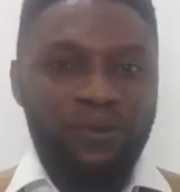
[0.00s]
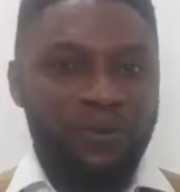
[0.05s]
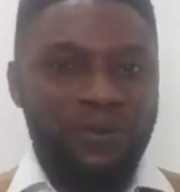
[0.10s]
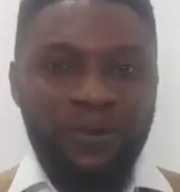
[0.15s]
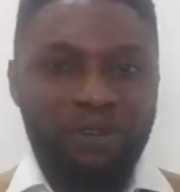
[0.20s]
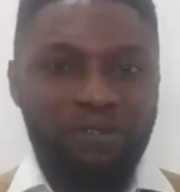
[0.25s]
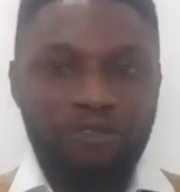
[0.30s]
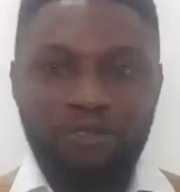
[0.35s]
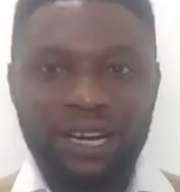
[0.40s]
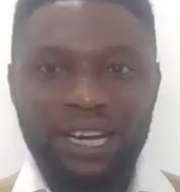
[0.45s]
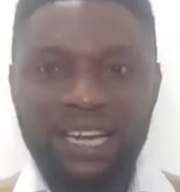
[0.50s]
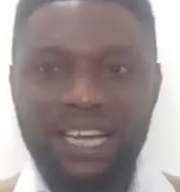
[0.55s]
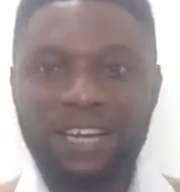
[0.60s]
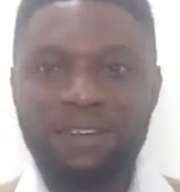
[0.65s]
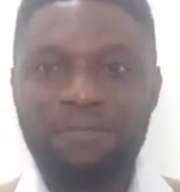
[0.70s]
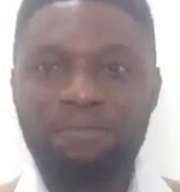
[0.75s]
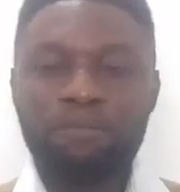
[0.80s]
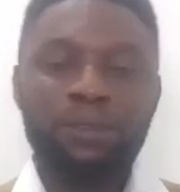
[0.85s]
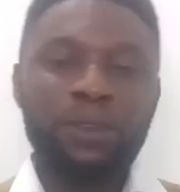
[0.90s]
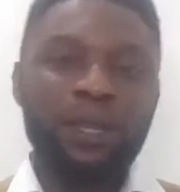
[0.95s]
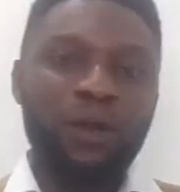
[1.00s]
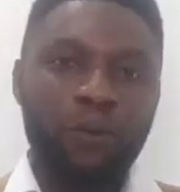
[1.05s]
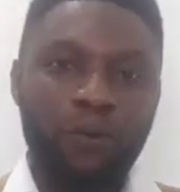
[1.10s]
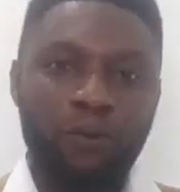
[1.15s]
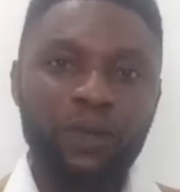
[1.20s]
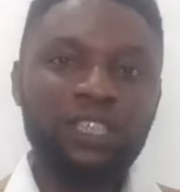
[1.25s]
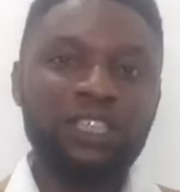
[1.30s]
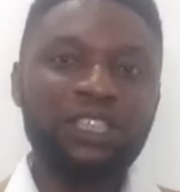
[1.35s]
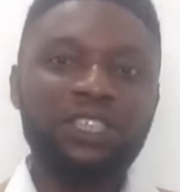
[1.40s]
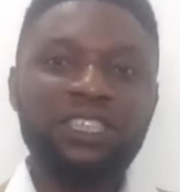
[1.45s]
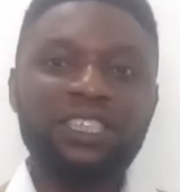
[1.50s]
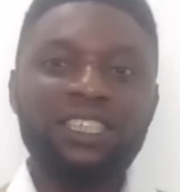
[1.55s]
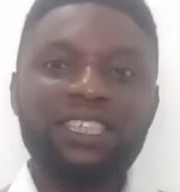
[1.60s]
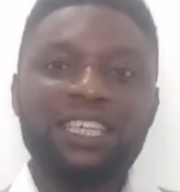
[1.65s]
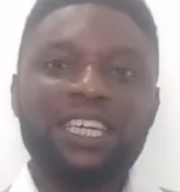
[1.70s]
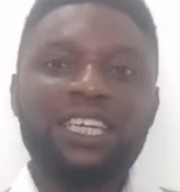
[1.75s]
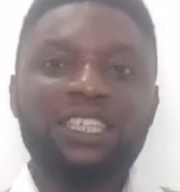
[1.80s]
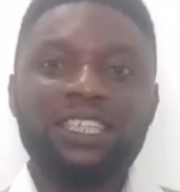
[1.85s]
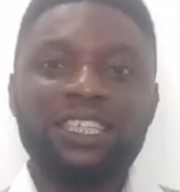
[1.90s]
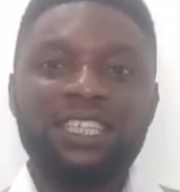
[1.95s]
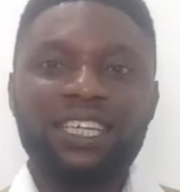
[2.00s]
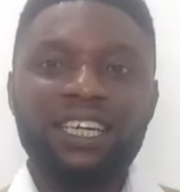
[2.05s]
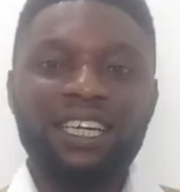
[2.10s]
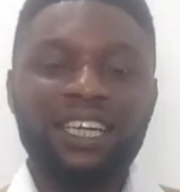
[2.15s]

Not really. What you just need to do